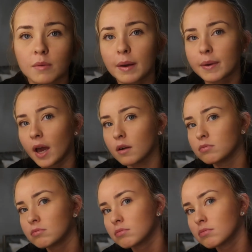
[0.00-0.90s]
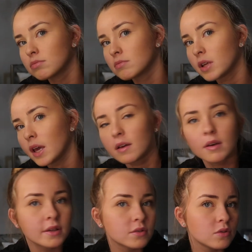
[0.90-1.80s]
There we go. See,
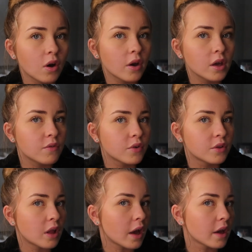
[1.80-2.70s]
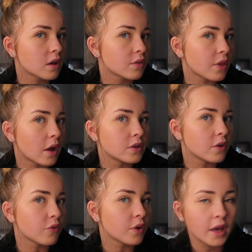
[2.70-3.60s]
it's not even like that
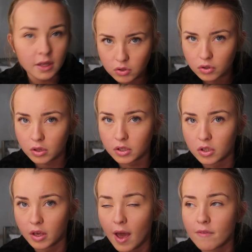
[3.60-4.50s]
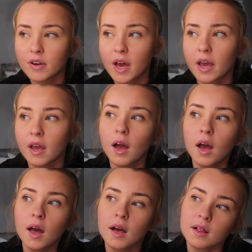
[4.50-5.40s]
different. It is just literally everyday
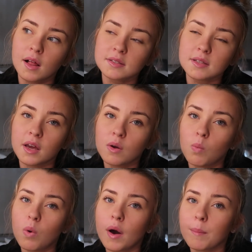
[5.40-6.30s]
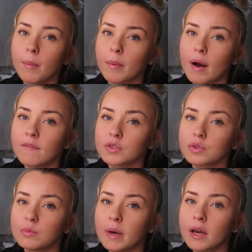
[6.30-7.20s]
classic what I'd probably wear for
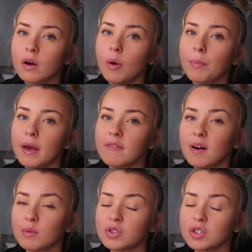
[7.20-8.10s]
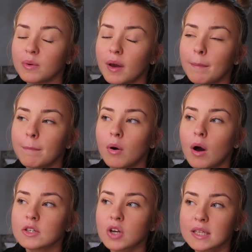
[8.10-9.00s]
school makeup if I was to do it. But
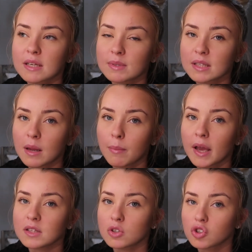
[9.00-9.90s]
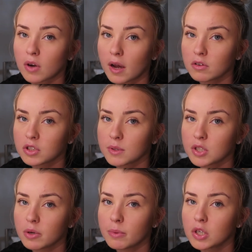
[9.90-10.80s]
I tried to give my skin a break, so I try not to do it
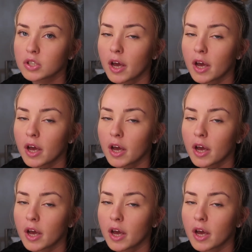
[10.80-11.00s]
too much.